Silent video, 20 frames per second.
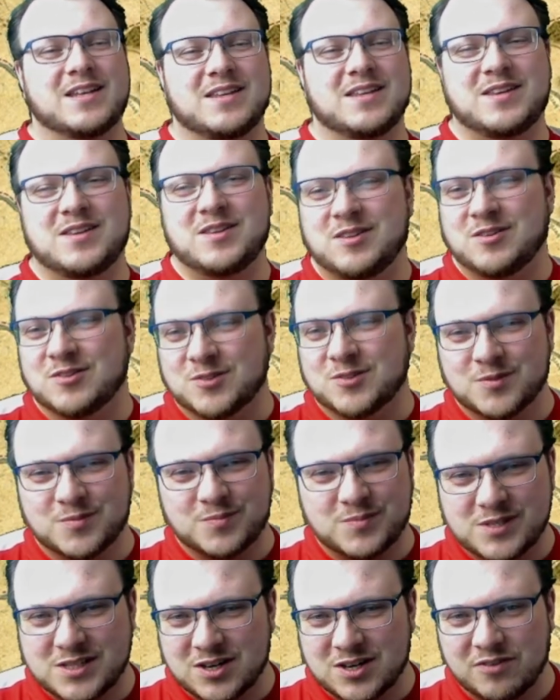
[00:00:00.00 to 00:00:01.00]
your
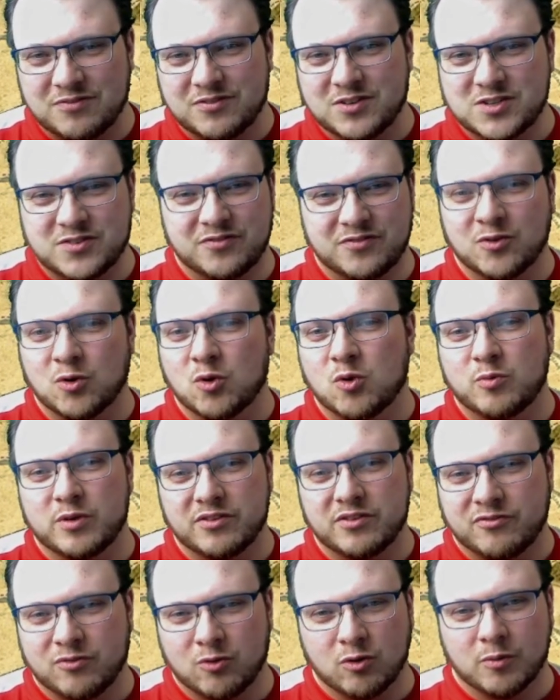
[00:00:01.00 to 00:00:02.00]
toughness 4 with a
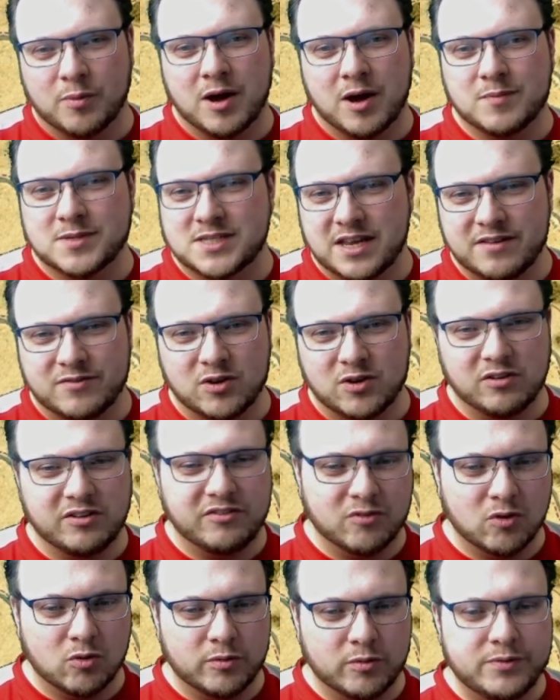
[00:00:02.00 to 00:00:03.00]
4-up armor save and only
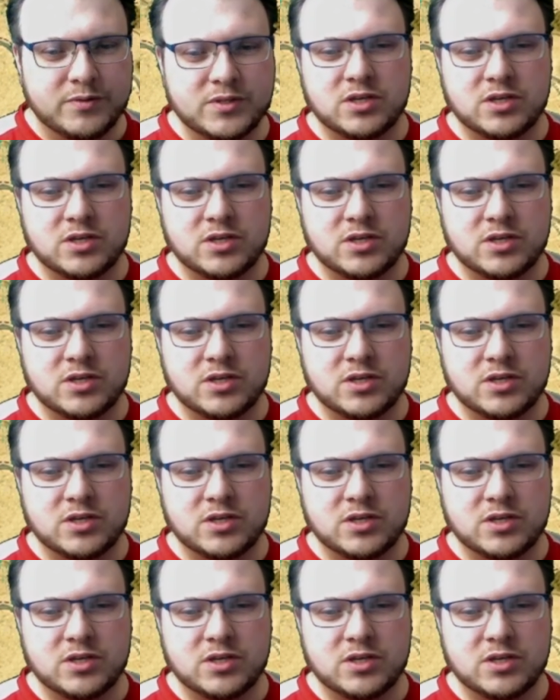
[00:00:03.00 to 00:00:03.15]
4 wounds,